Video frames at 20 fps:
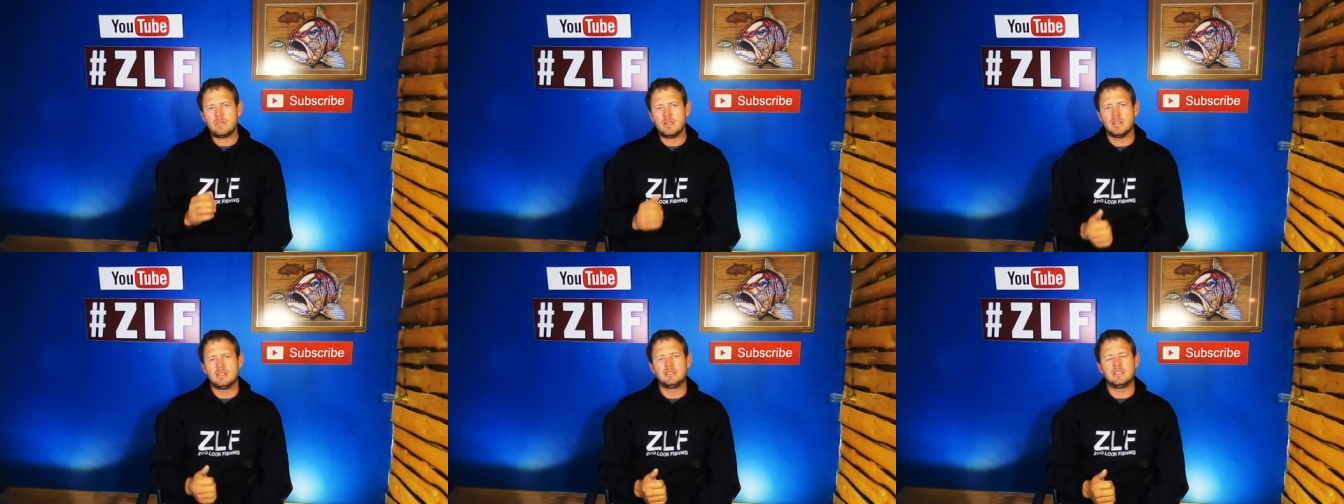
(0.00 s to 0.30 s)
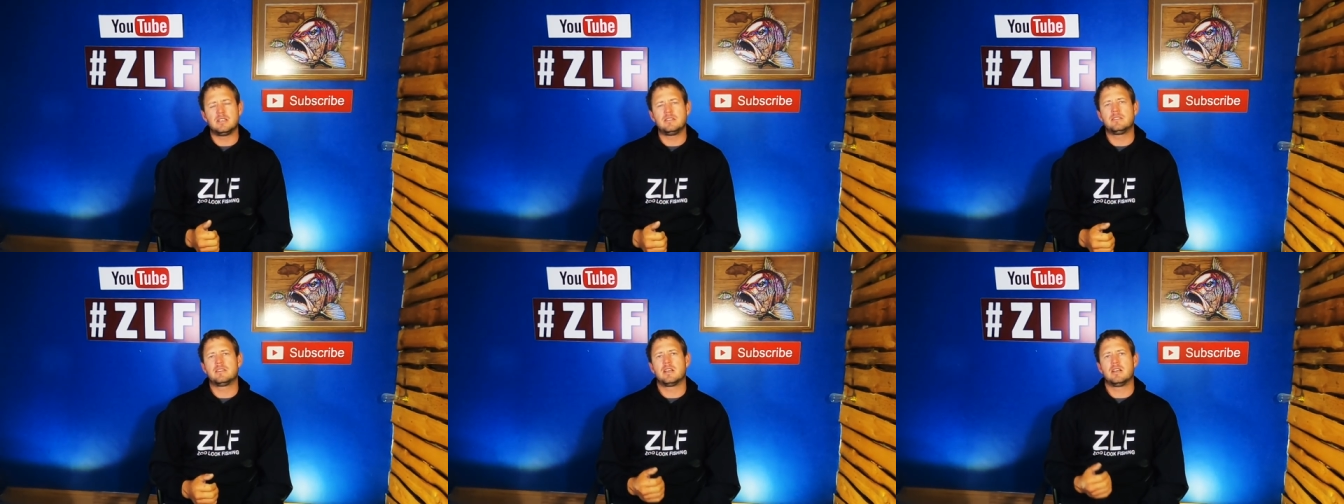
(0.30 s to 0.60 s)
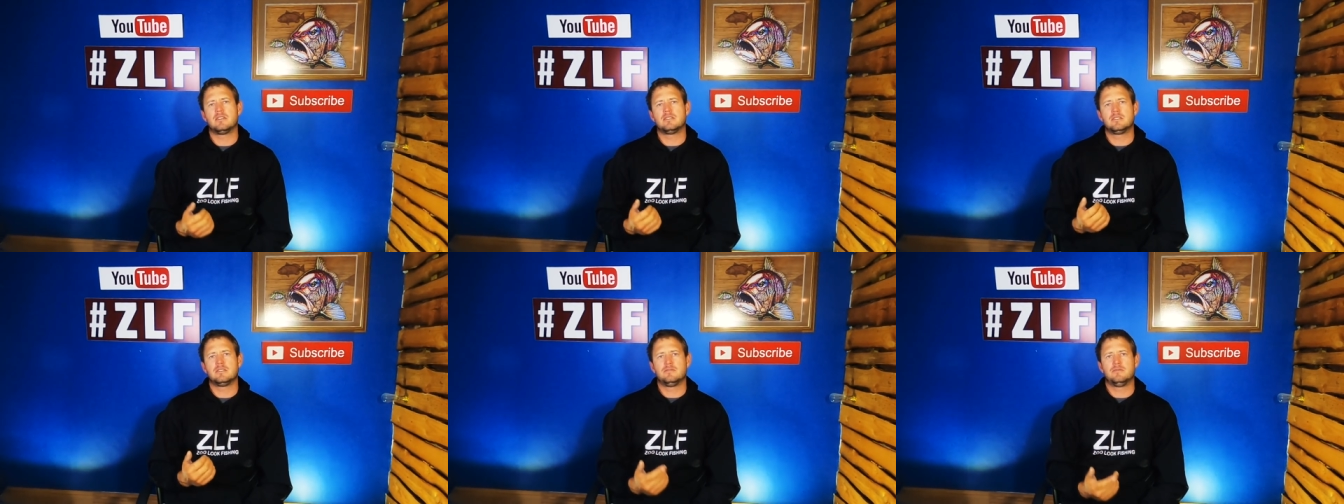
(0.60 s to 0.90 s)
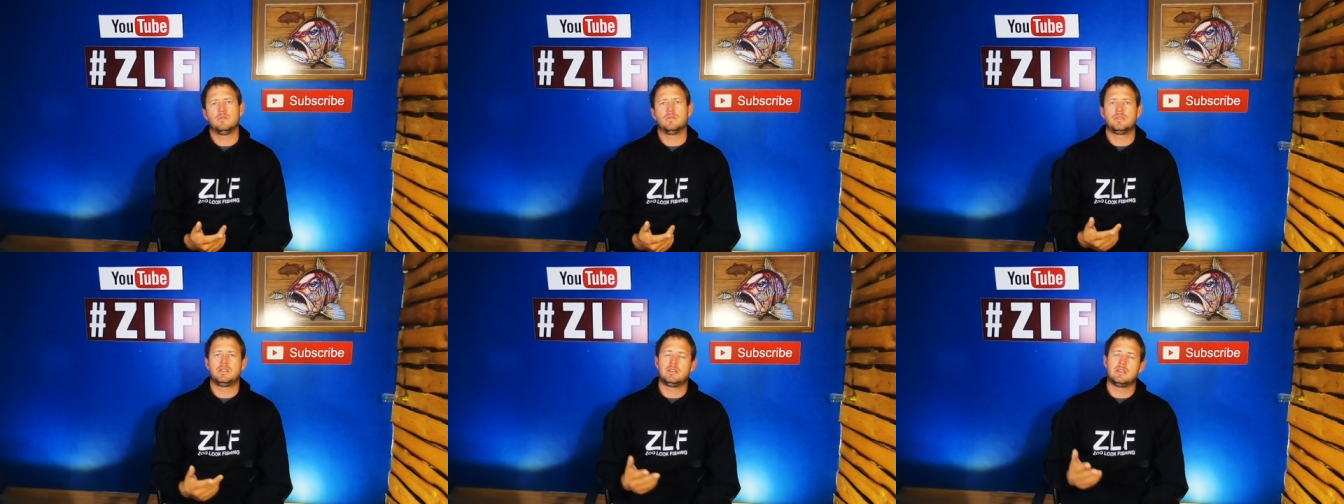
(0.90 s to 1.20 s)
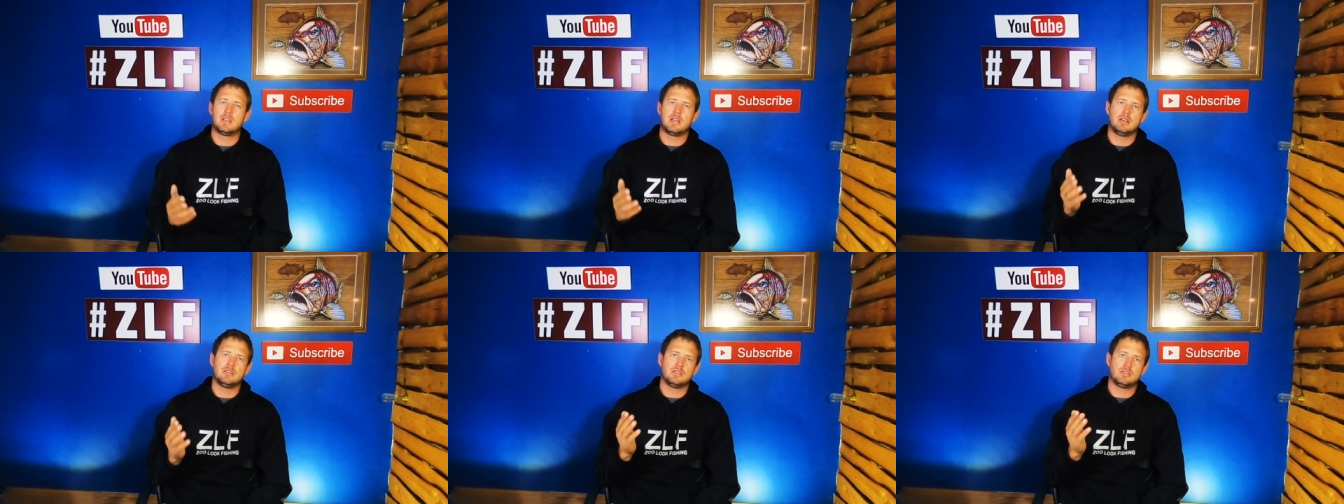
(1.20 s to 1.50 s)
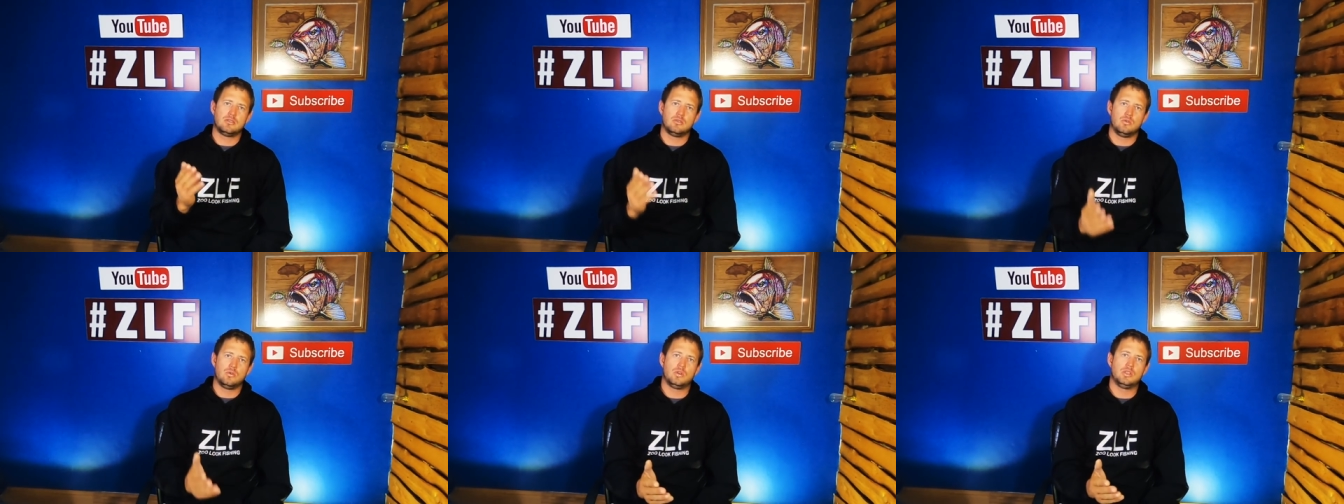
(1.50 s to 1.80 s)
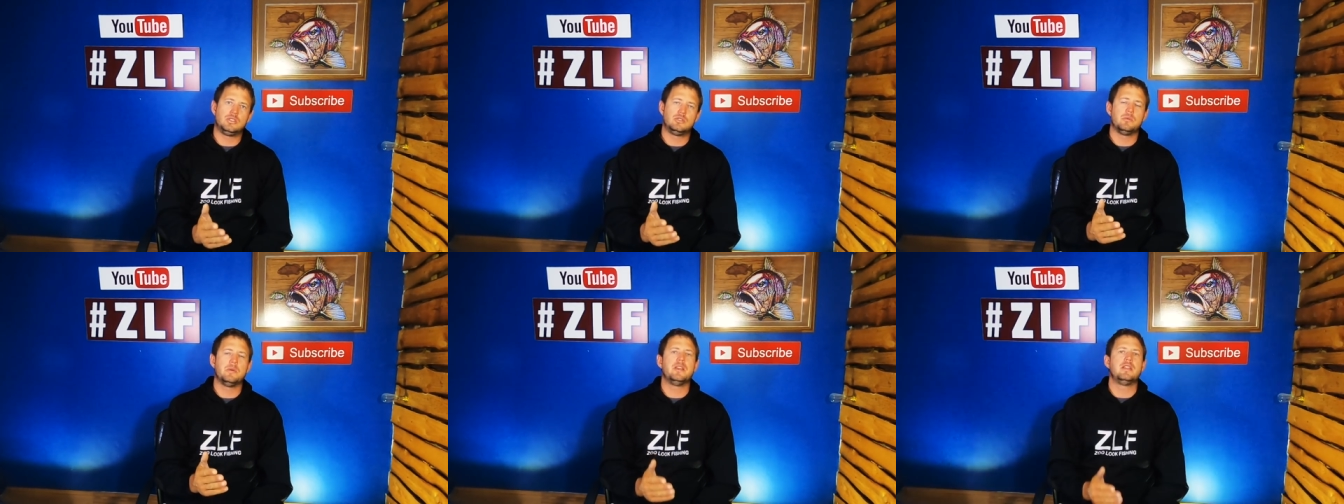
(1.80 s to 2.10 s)
a 10,000, 14,000 or a
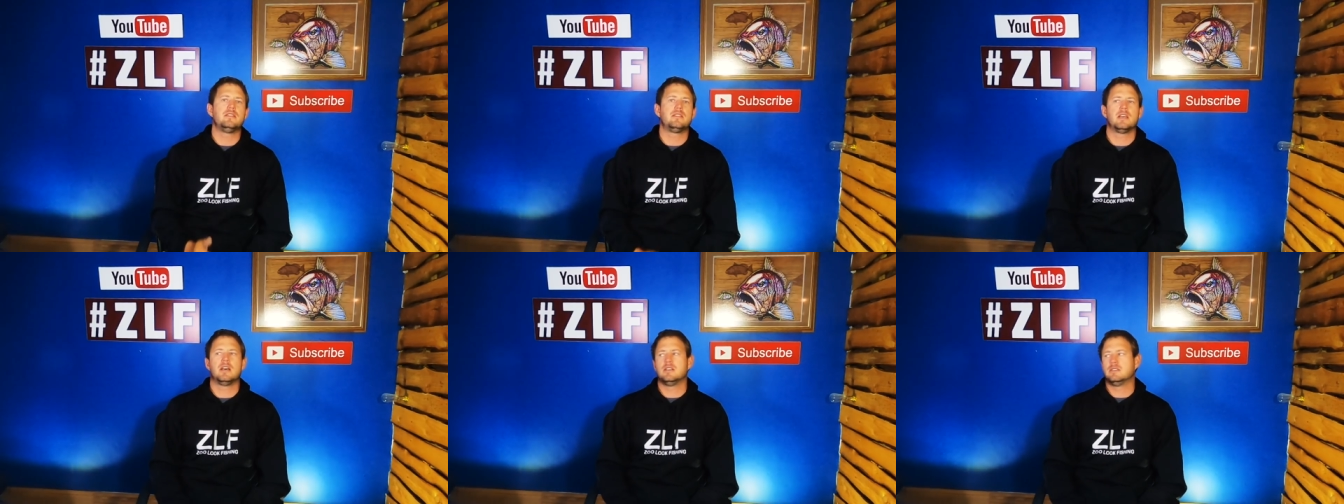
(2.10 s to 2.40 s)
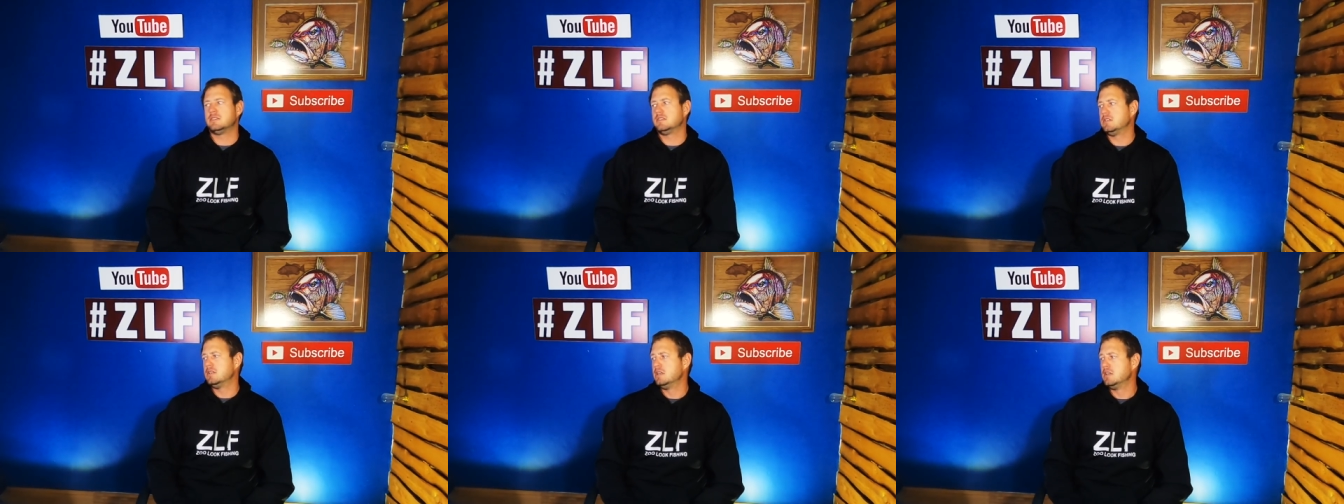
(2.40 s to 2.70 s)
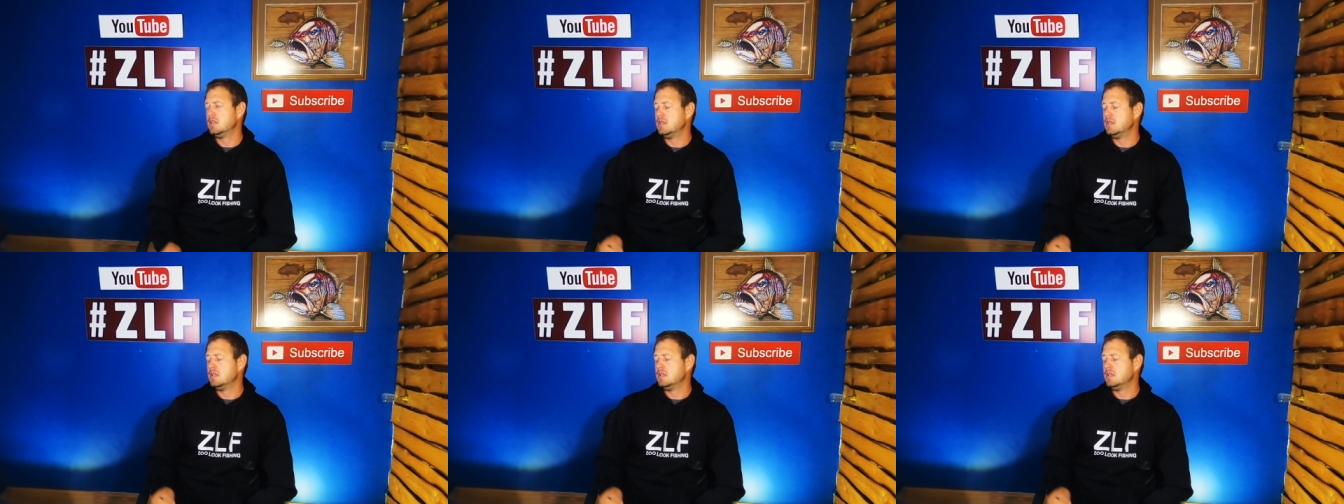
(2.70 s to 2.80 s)
20,000.